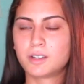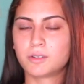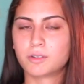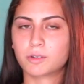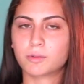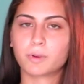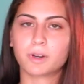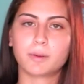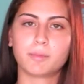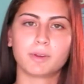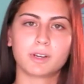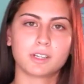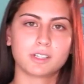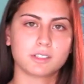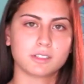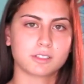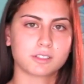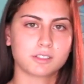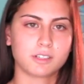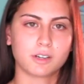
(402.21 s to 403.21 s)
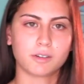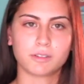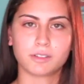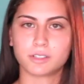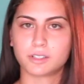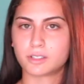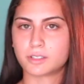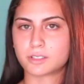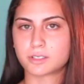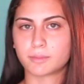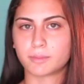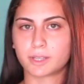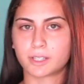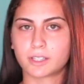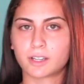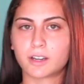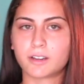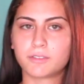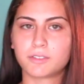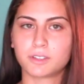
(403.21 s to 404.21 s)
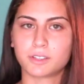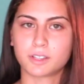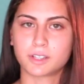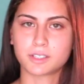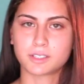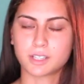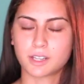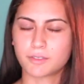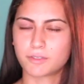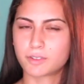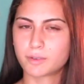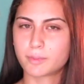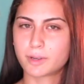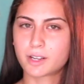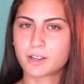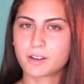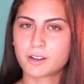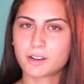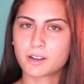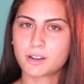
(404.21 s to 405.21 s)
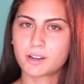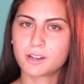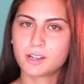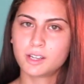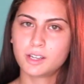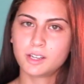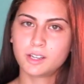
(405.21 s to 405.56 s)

or when I bring it to the snow or dirt, something like that, I feel a lot safer in my car.